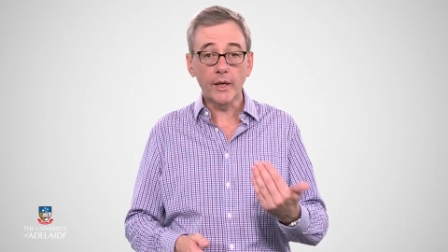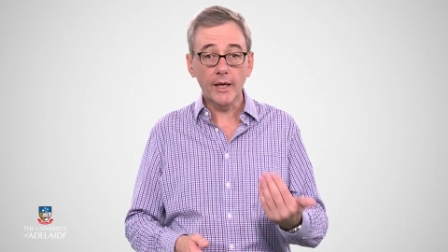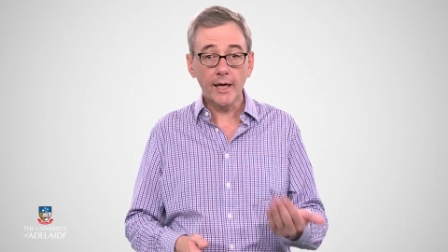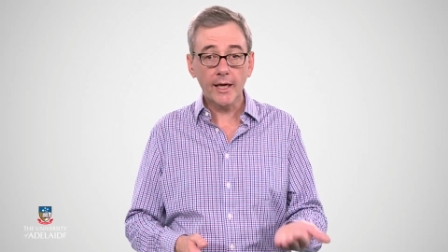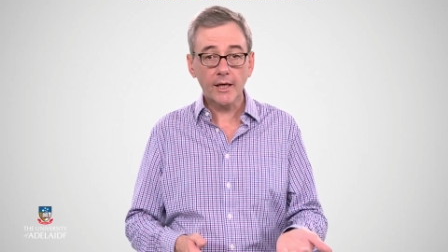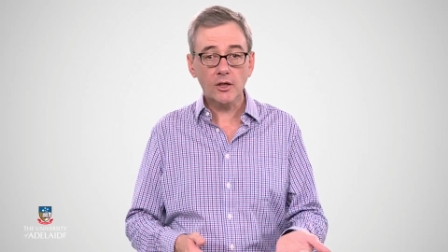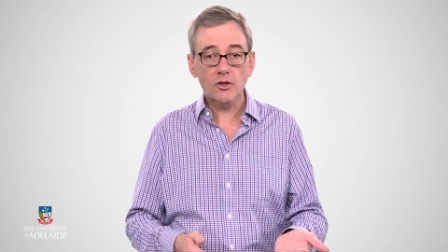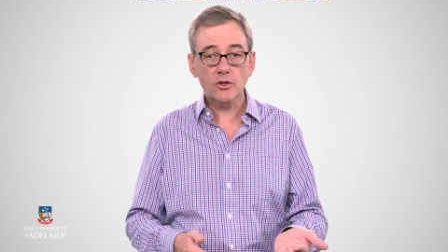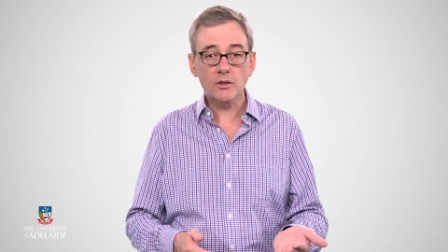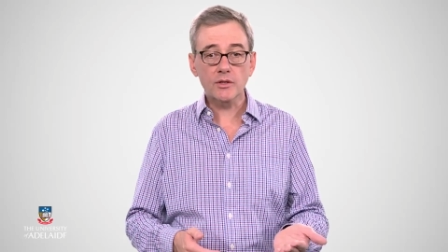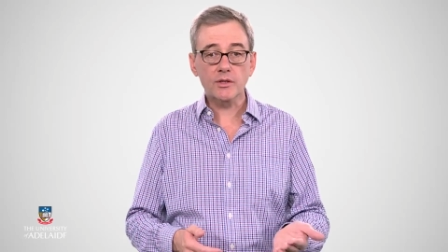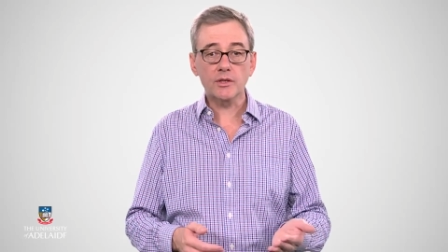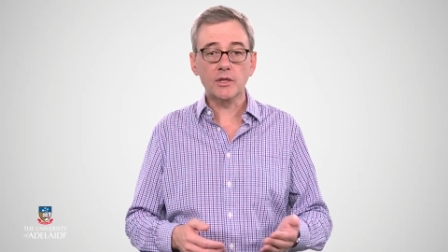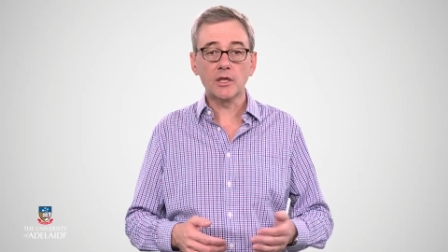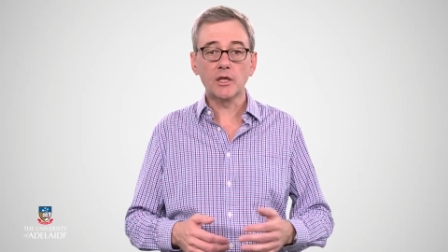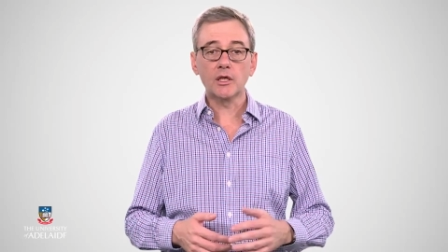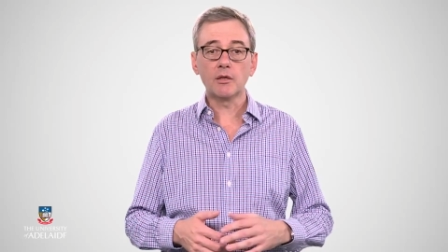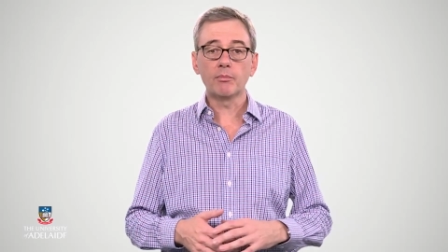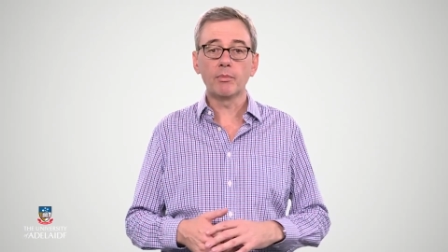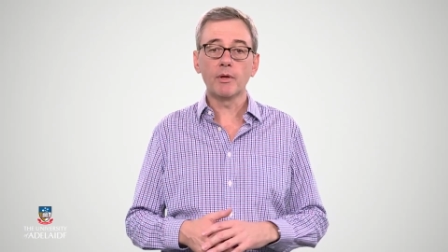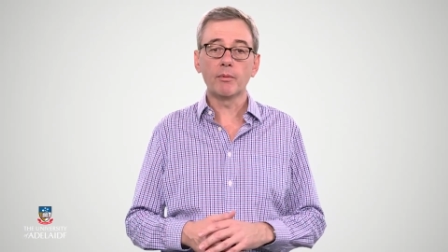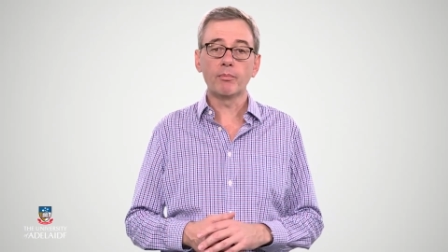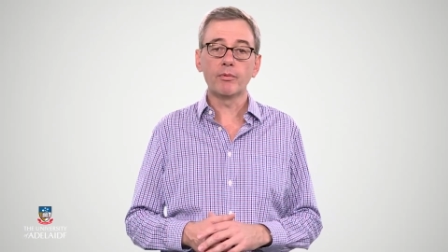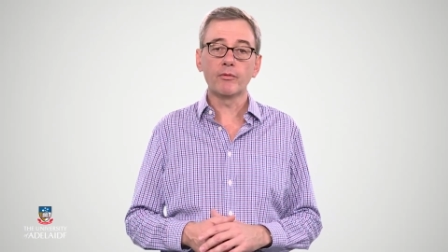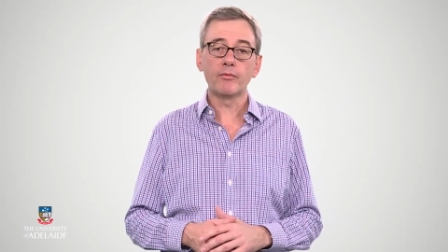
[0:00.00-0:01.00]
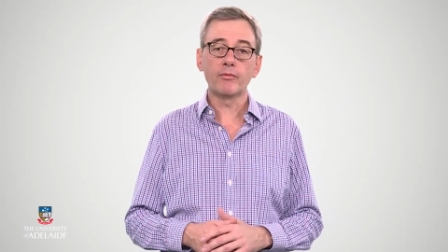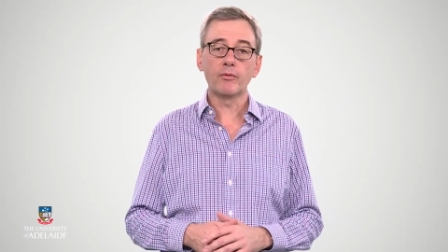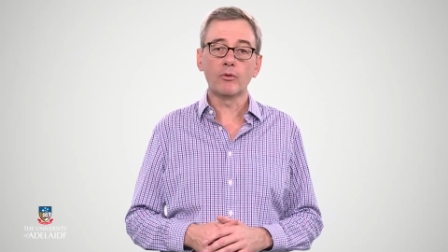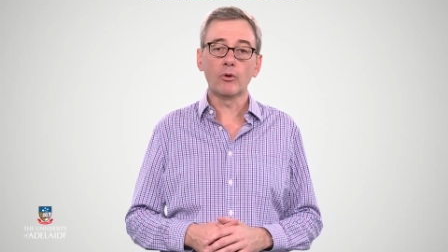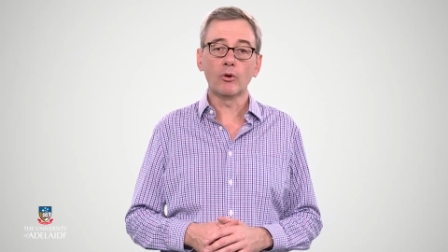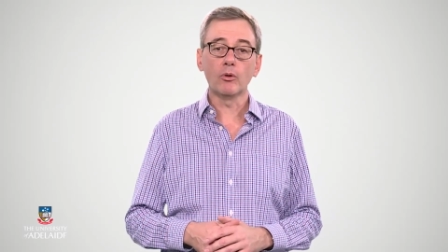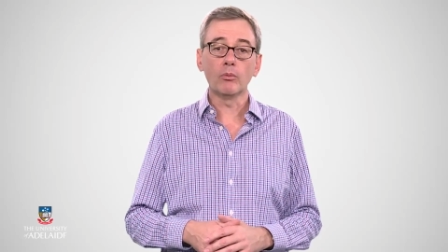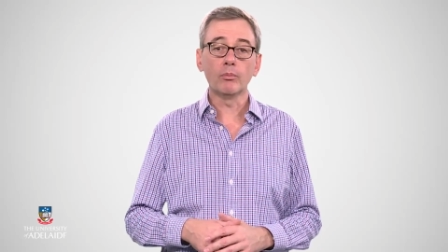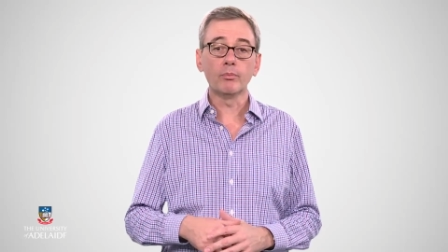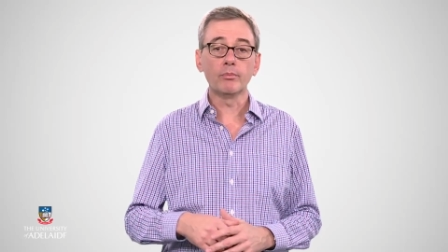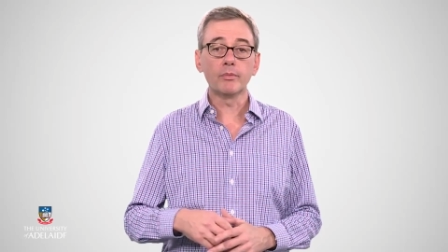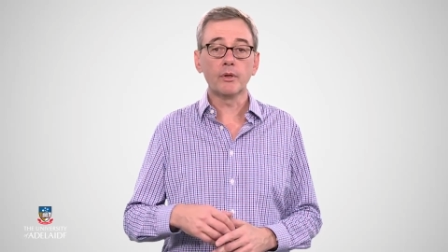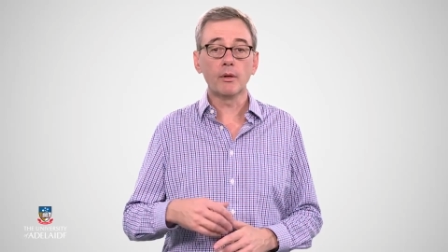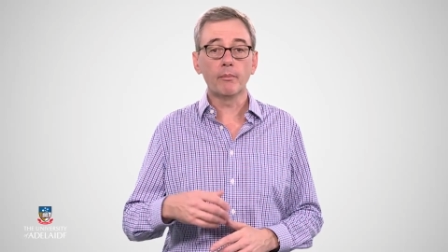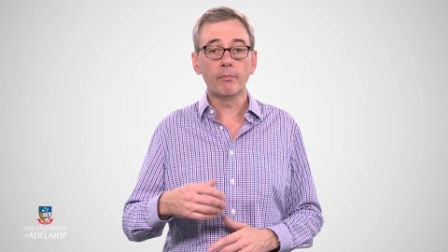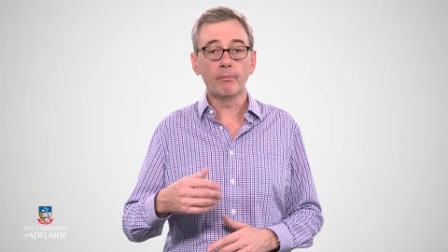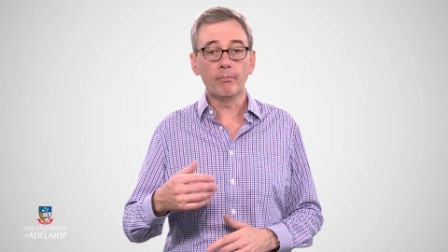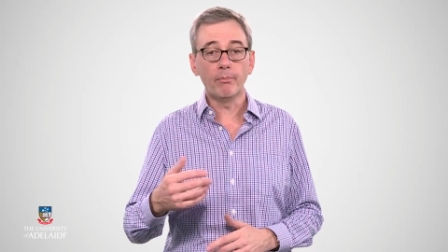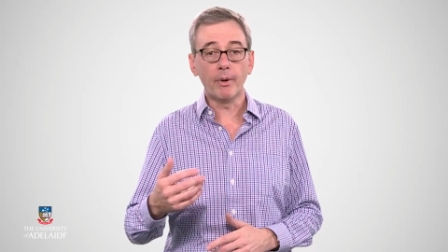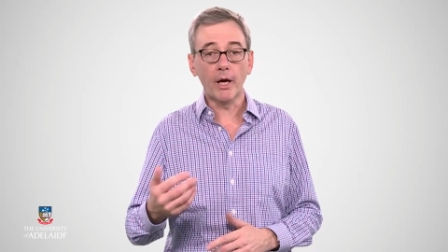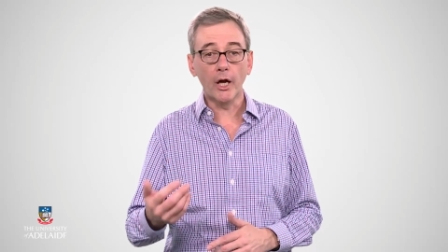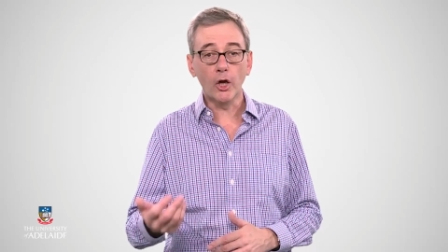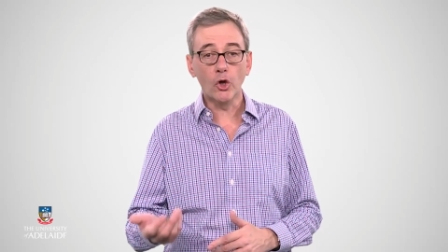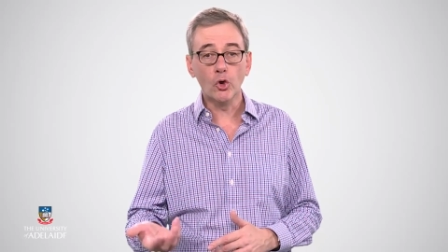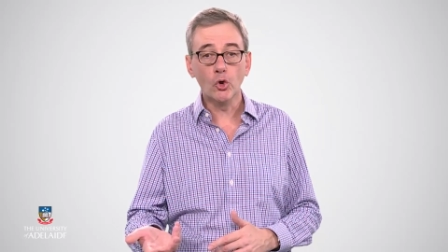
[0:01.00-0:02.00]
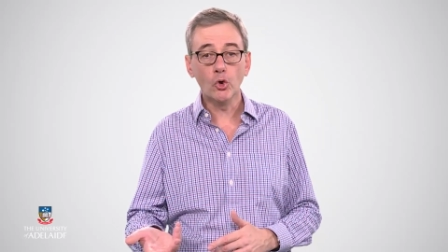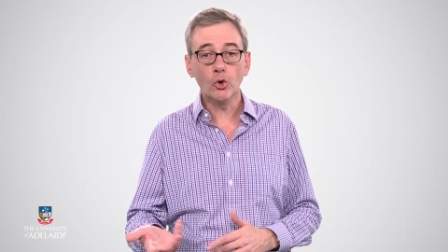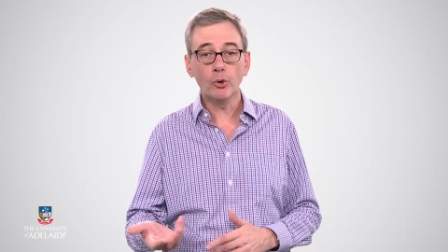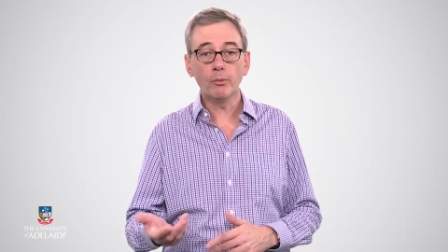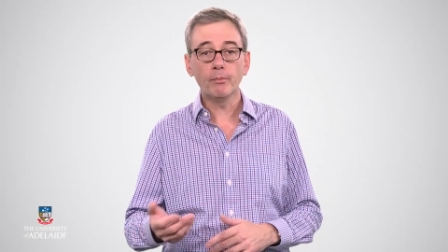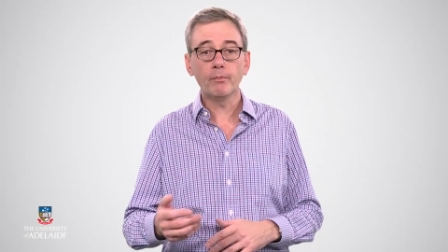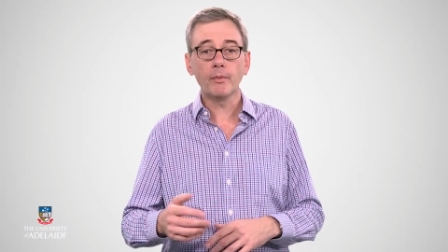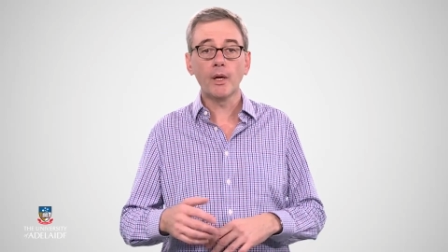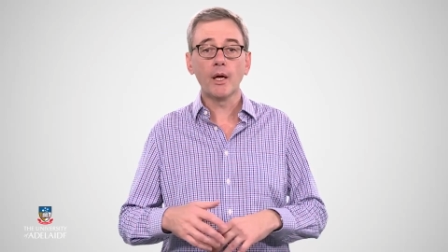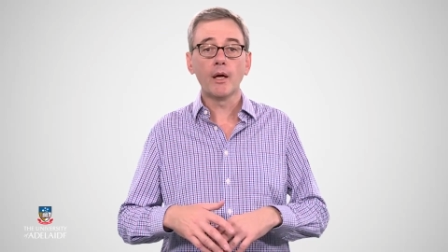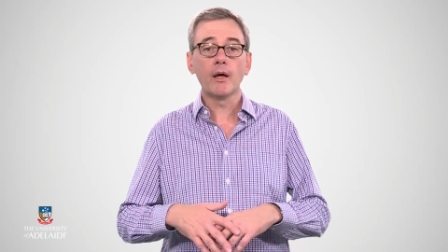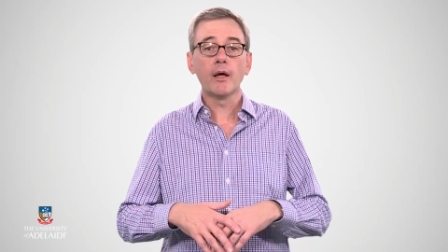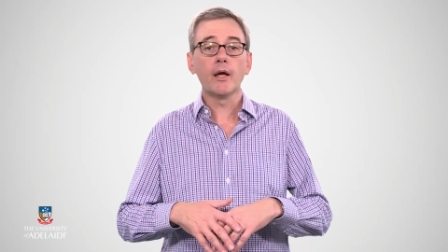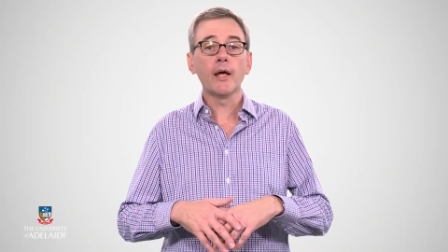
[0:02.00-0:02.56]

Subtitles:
actions need to be performed by whom,